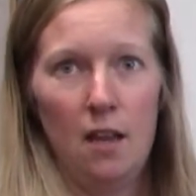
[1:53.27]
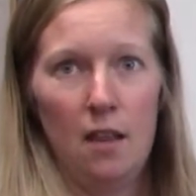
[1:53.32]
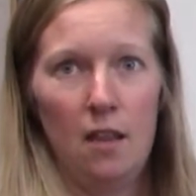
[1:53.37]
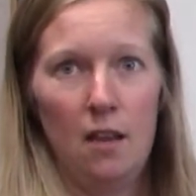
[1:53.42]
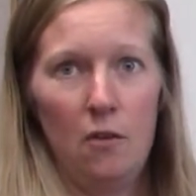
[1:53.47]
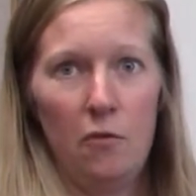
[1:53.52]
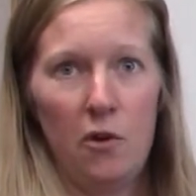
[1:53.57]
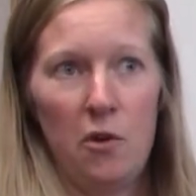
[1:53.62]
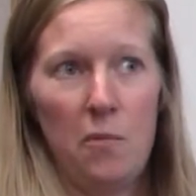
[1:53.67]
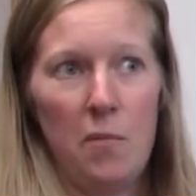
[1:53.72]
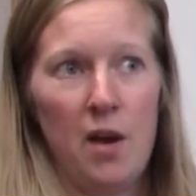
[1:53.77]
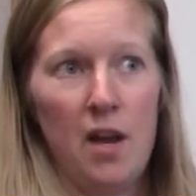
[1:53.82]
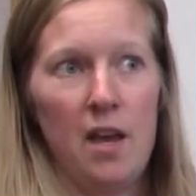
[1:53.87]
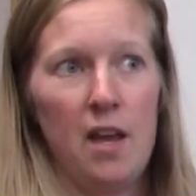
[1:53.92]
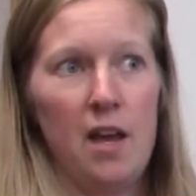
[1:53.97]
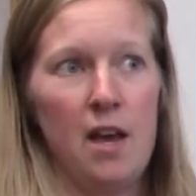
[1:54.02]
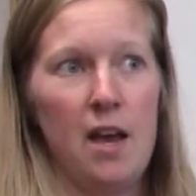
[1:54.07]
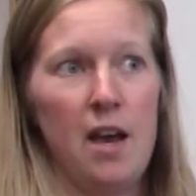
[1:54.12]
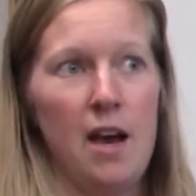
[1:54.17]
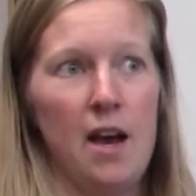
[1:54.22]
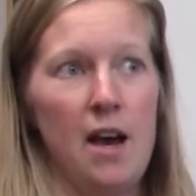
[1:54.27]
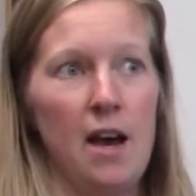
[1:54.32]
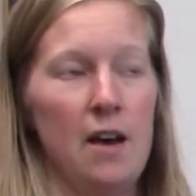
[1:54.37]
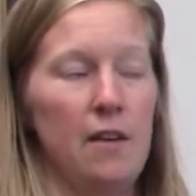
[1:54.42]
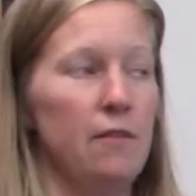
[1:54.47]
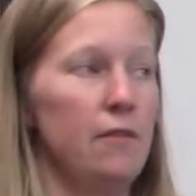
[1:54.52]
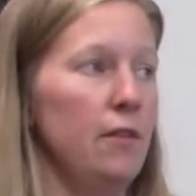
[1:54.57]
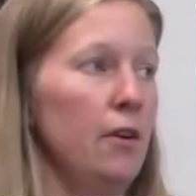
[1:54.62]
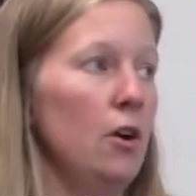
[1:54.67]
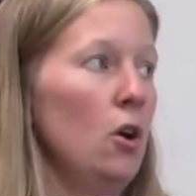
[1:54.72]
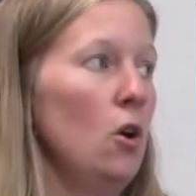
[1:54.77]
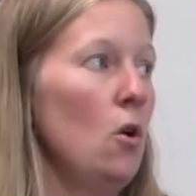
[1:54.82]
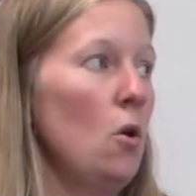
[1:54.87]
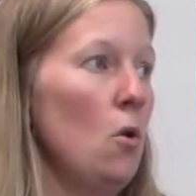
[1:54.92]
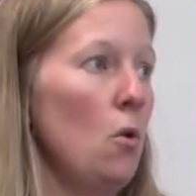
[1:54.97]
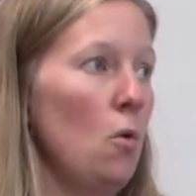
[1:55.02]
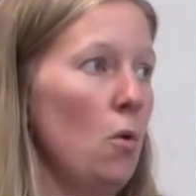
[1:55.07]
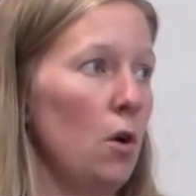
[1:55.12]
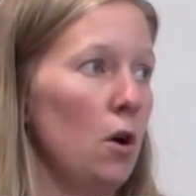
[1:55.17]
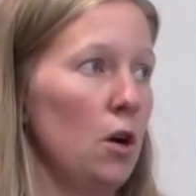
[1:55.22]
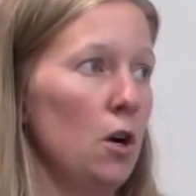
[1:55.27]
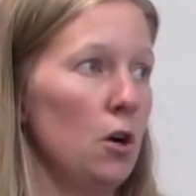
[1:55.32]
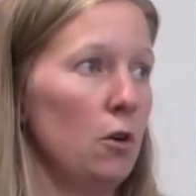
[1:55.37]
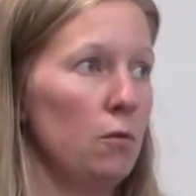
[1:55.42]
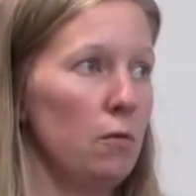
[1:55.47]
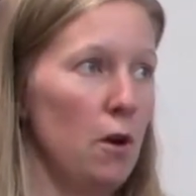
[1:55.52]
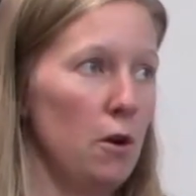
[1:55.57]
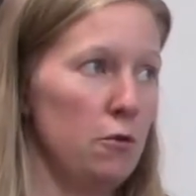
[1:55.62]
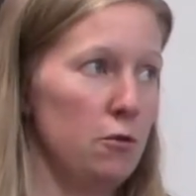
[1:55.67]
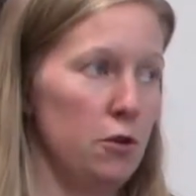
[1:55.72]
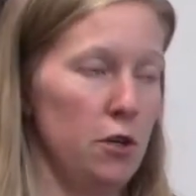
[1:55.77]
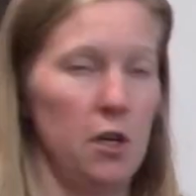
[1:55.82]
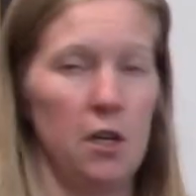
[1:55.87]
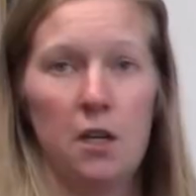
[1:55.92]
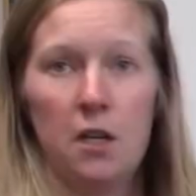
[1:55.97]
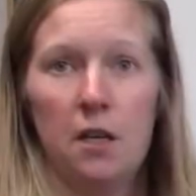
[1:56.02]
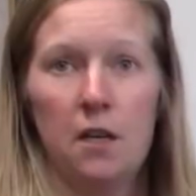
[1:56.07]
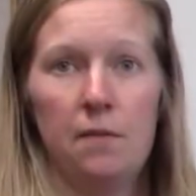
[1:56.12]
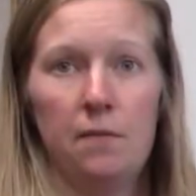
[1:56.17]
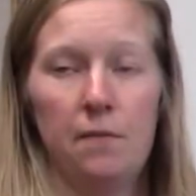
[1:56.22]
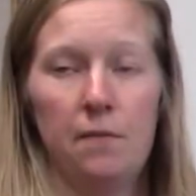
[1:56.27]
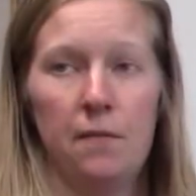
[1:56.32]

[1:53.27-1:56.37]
that we might have or erosion.